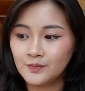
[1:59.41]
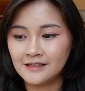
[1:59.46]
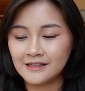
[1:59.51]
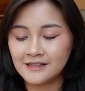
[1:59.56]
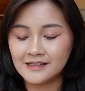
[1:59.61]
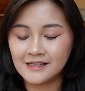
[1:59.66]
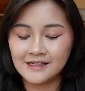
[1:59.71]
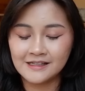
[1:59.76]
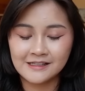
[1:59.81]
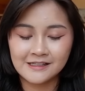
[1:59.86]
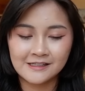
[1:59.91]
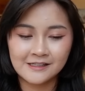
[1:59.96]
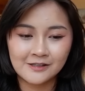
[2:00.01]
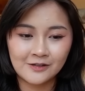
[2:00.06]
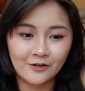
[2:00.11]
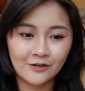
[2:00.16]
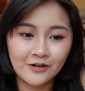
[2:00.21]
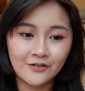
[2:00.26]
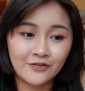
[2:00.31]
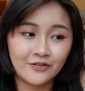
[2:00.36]
It, it's a
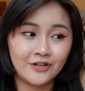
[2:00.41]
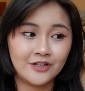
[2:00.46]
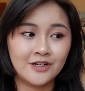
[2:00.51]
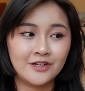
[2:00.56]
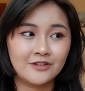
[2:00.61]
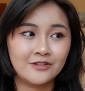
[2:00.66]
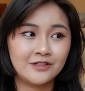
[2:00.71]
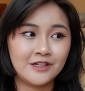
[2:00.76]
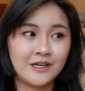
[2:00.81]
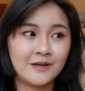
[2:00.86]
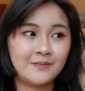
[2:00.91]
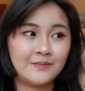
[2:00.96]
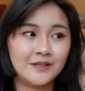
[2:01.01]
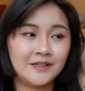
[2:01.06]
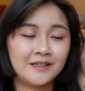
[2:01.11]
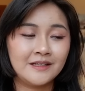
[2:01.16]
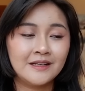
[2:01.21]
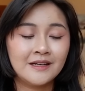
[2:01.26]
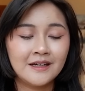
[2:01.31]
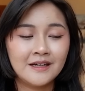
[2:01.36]
story for another day,
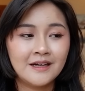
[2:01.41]
but